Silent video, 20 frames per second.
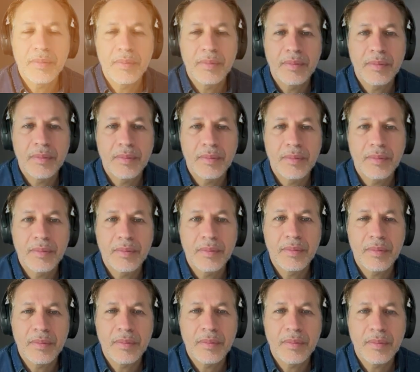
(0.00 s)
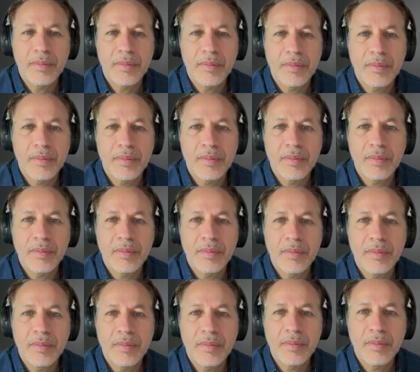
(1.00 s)

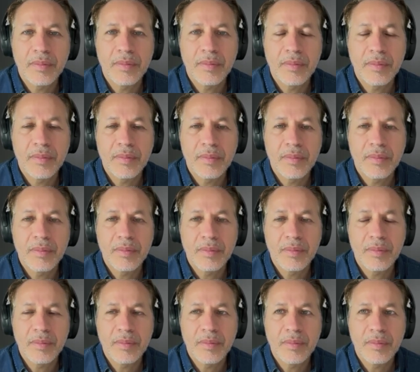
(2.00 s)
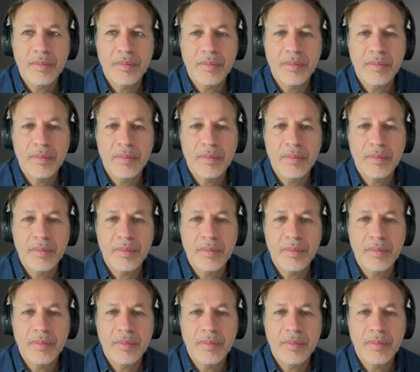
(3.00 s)
(not speaking)